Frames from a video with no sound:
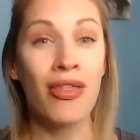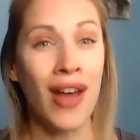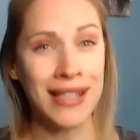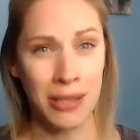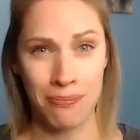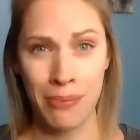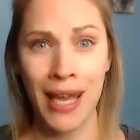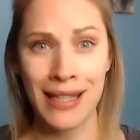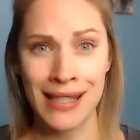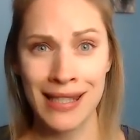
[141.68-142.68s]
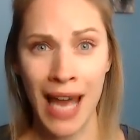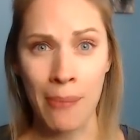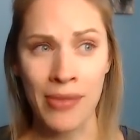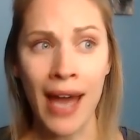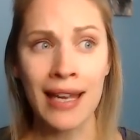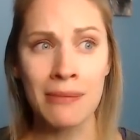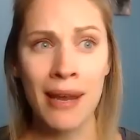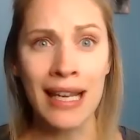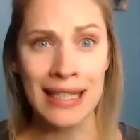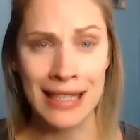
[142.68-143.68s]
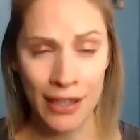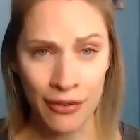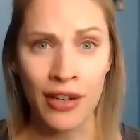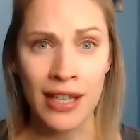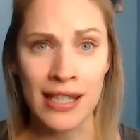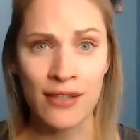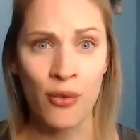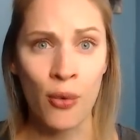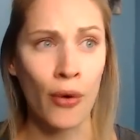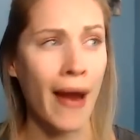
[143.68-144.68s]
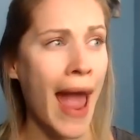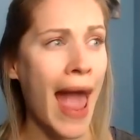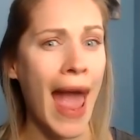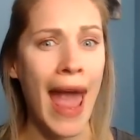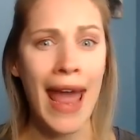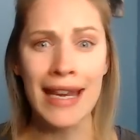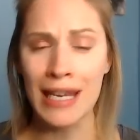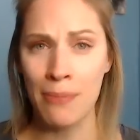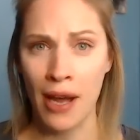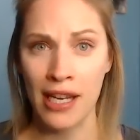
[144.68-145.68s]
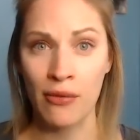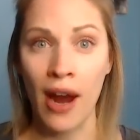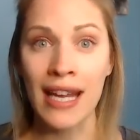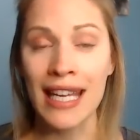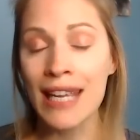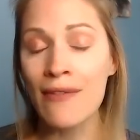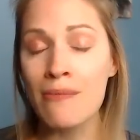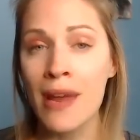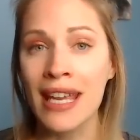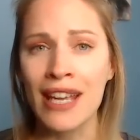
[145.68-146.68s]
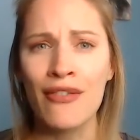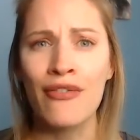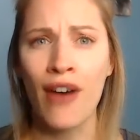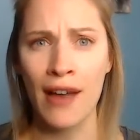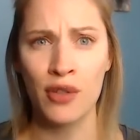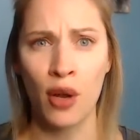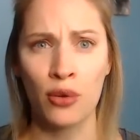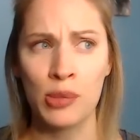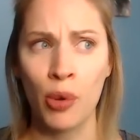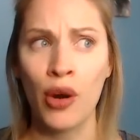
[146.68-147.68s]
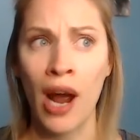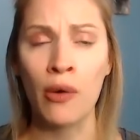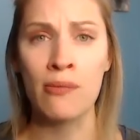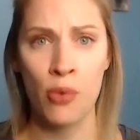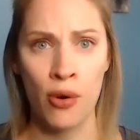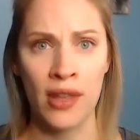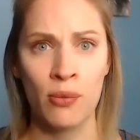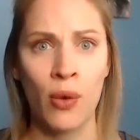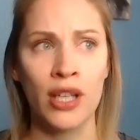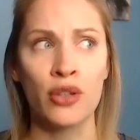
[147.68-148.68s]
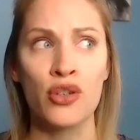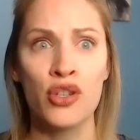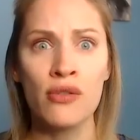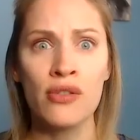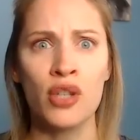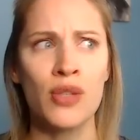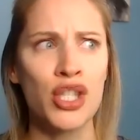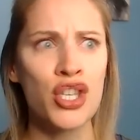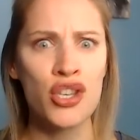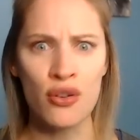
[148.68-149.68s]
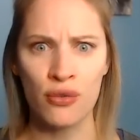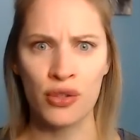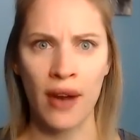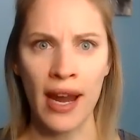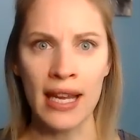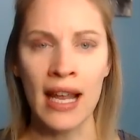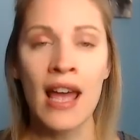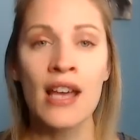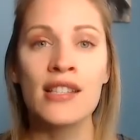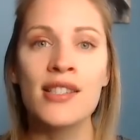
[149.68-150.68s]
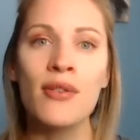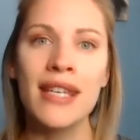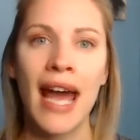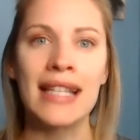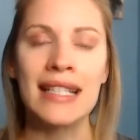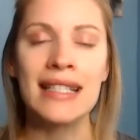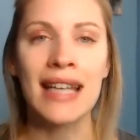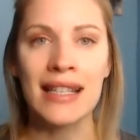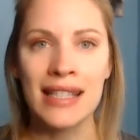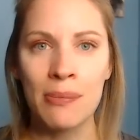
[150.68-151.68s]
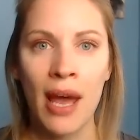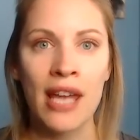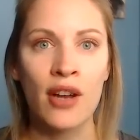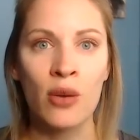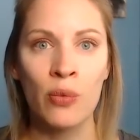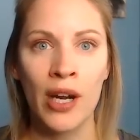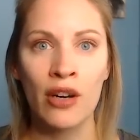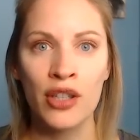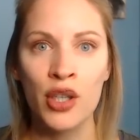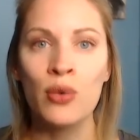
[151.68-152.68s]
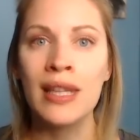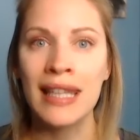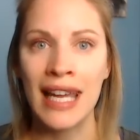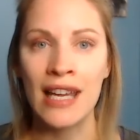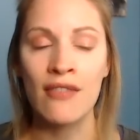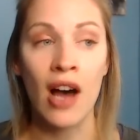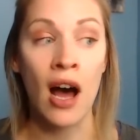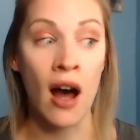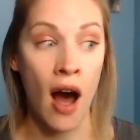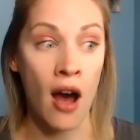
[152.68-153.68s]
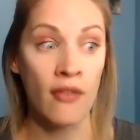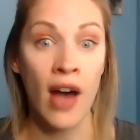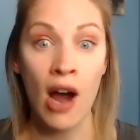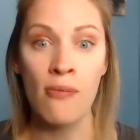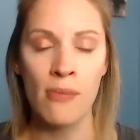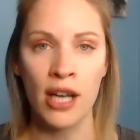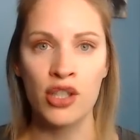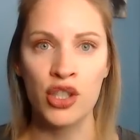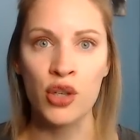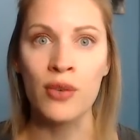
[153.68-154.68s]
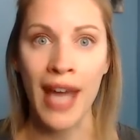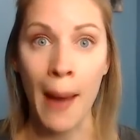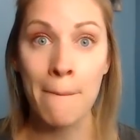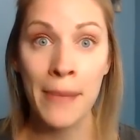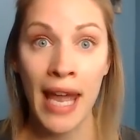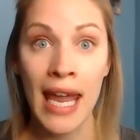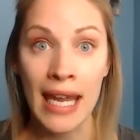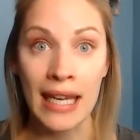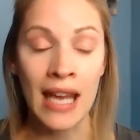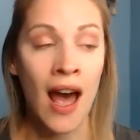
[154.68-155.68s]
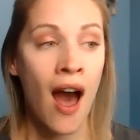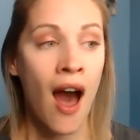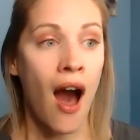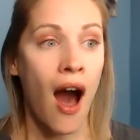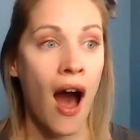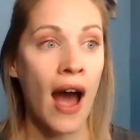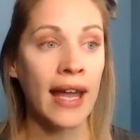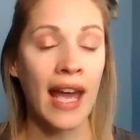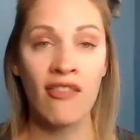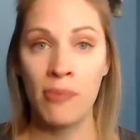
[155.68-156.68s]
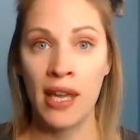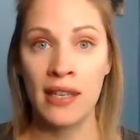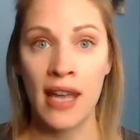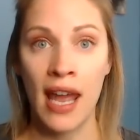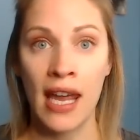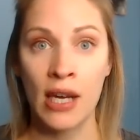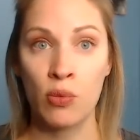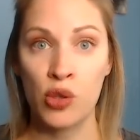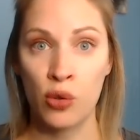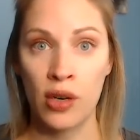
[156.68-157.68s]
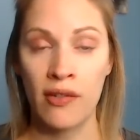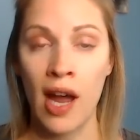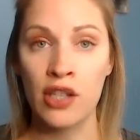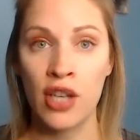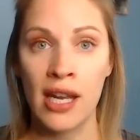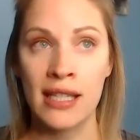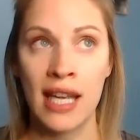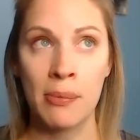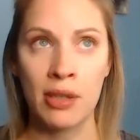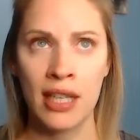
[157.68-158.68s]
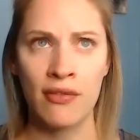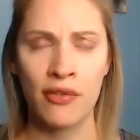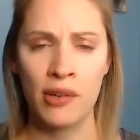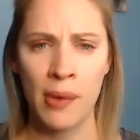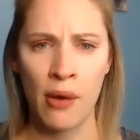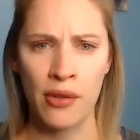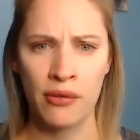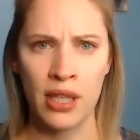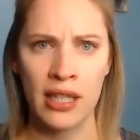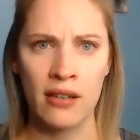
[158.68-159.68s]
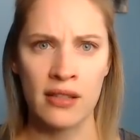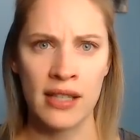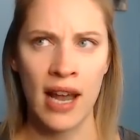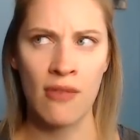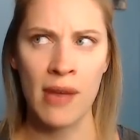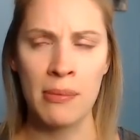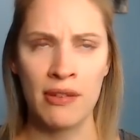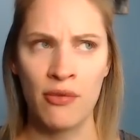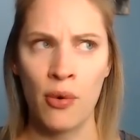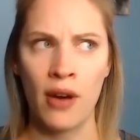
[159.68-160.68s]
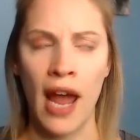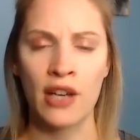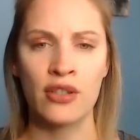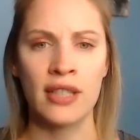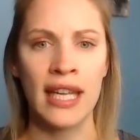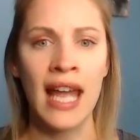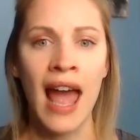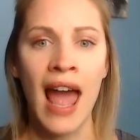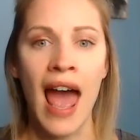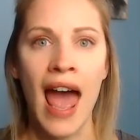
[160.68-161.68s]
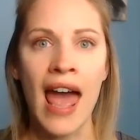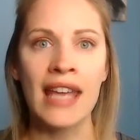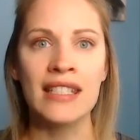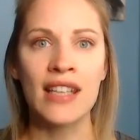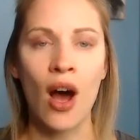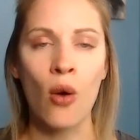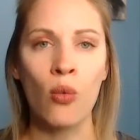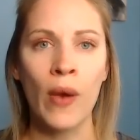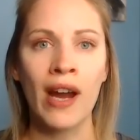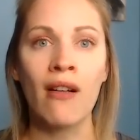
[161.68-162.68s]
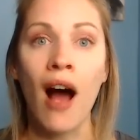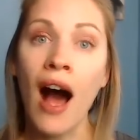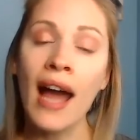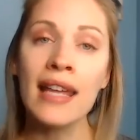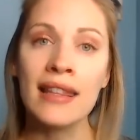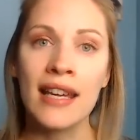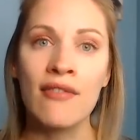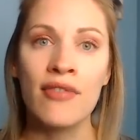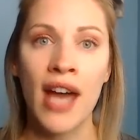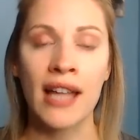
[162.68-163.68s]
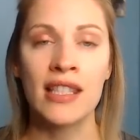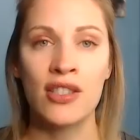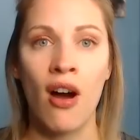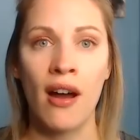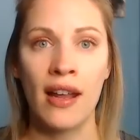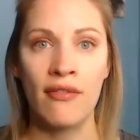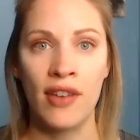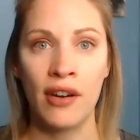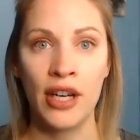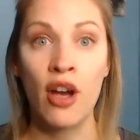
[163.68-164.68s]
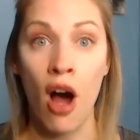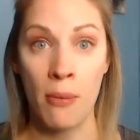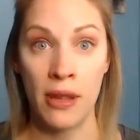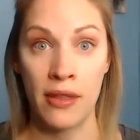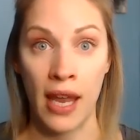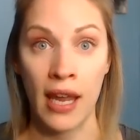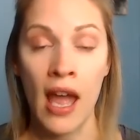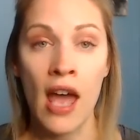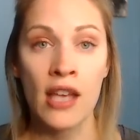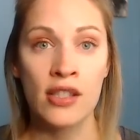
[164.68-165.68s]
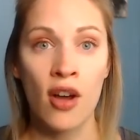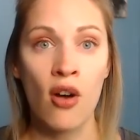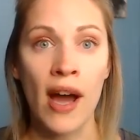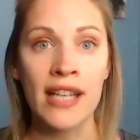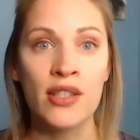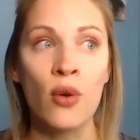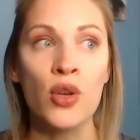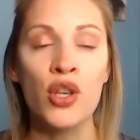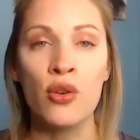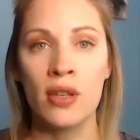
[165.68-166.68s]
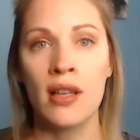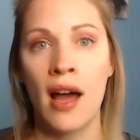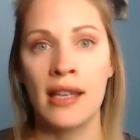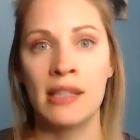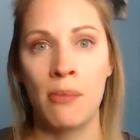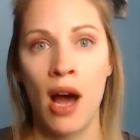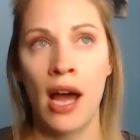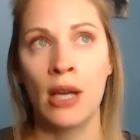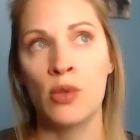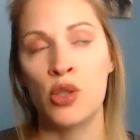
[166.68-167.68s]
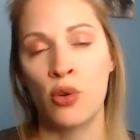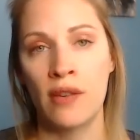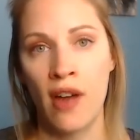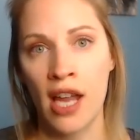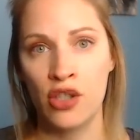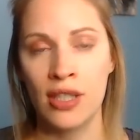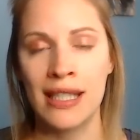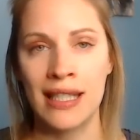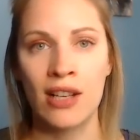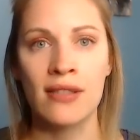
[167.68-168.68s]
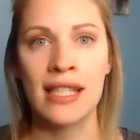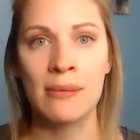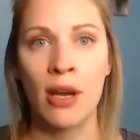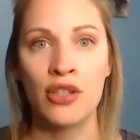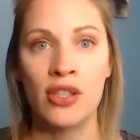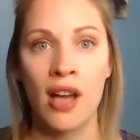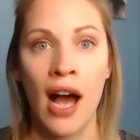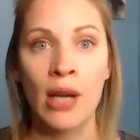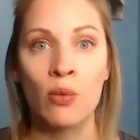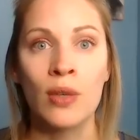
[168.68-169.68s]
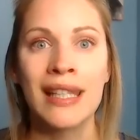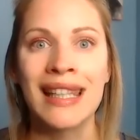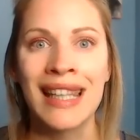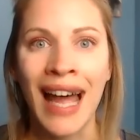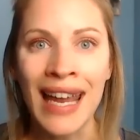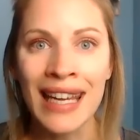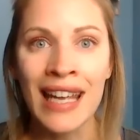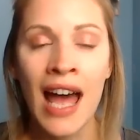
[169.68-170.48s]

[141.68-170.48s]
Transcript: That's a big step. That can make a difference for anybody, right? Even making $5 per hour more than what you're used to is huge, right? So, yes, it does depend on where you live uh, of how much you get paid. I have been a restorative hygienist, I believe, for about three years now, maybe four actually. And where I live, that's not a very common thing. So I don't utilize my restorative hygiene skills as much as I would like.